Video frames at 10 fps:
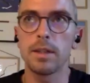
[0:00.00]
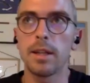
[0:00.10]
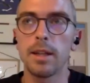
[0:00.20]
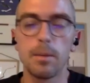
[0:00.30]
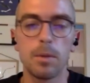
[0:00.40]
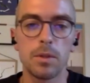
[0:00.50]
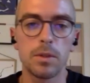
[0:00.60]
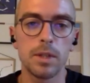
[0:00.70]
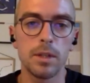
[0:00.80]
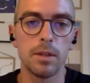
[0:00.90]
it that they want
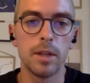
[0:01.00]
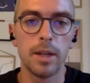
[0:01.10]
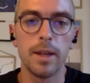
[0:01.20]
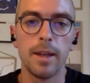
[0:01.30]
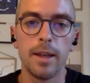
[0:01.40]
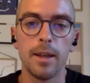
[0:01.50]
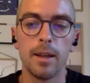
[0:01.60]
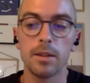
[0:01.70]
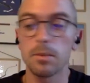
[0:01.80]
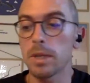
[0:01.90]
to tell.
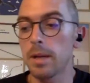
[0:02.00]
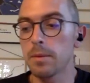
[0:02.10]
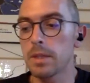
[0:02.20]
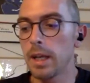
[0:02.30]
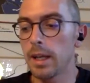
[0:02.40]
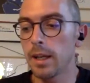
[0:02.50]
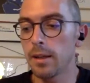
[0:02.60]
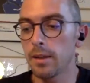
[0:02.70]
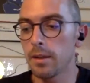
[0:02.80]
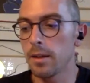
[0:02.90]
Sometimes they
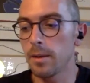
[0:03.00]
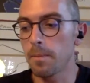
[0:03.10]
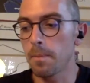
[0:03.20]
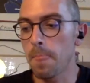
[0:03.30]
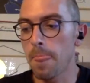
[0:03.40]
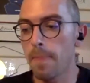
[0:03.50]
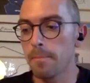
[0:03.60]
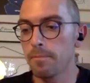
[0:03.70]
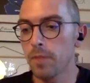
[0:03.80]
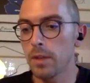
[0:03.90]
get
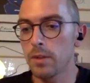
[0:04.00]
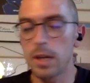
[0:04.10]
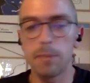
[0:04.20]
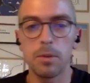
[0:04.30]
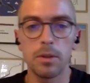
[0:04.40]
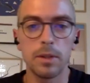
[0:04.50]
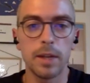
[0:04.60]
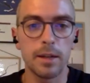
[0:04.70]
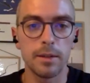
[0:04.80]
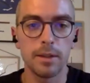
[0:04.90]
sharper on
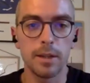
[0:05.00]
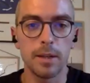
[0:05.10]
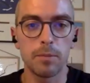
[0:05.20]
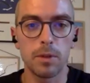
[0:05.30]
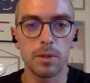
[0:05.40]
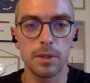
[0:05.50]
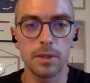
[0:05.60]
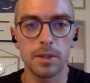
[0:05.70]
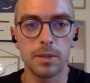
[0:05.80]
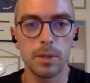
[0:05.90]
that in that
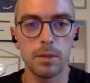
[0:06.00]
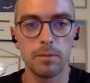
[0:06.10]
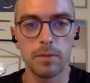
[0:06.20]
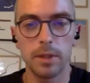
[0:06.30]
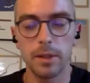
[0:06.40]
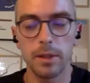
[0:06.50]
process as well.